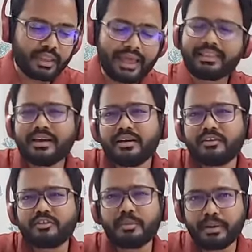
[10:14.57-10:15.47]
And then
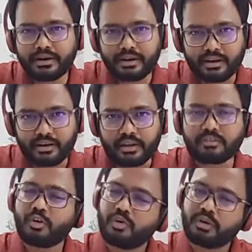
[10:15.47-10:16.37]
shaping technique.
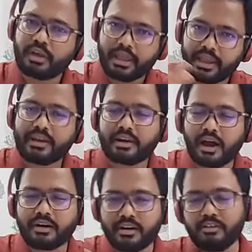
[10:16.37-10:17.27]
So again,
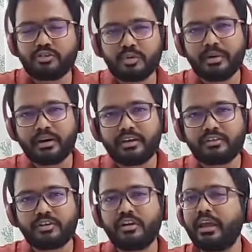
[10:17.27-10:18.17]
under
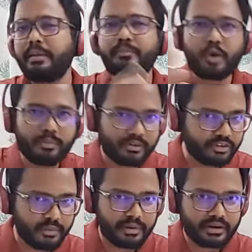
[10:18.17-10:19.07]
instrumentation, improper
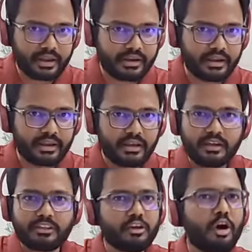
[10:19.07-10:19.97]
shaping technique,
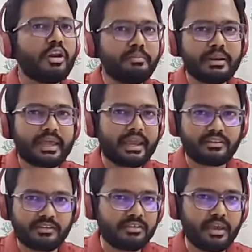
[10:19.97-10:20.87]
they all
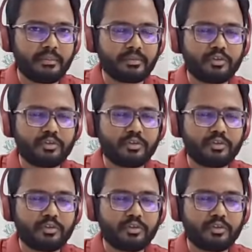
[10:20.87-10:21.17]
implicate the same.